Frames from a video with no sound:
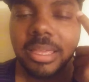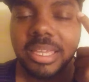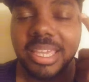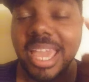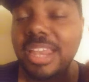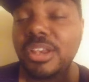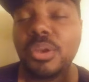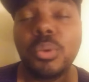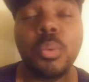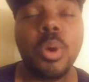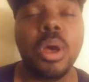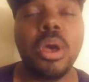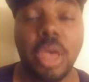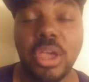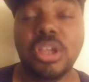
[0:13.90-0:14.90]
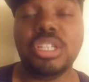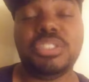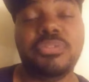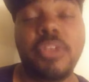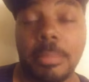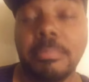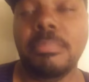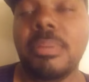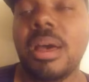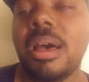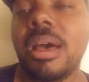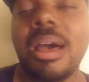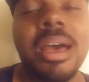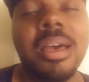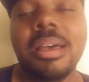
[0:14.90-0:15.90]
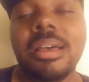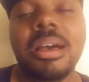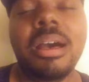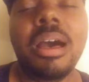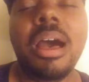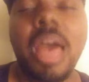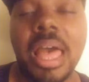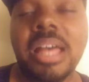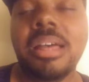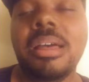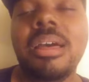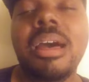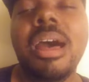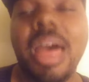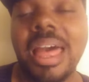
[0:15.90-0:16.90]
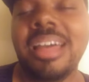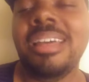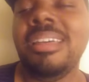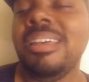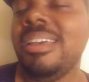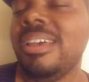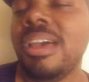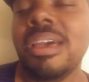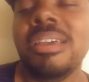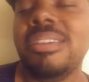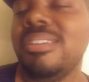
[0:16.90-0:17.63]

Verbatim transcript: and words from my heart